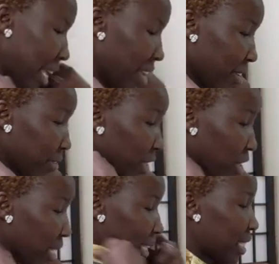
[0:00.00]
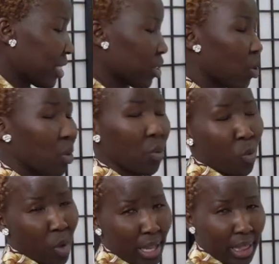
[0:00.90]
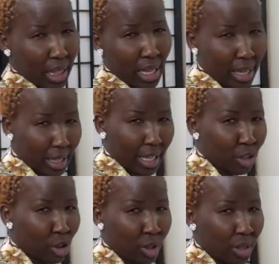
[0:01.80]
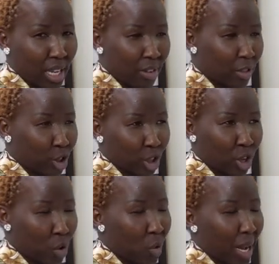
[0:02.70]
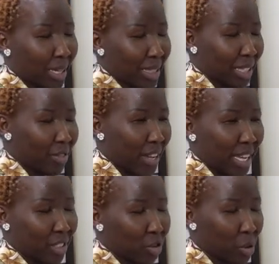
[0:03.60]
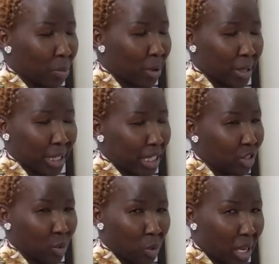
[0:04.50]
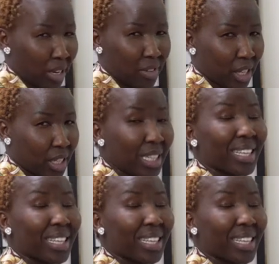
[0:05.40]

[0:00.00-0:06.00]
If there is one thing that you should never show at events or parties, whatever,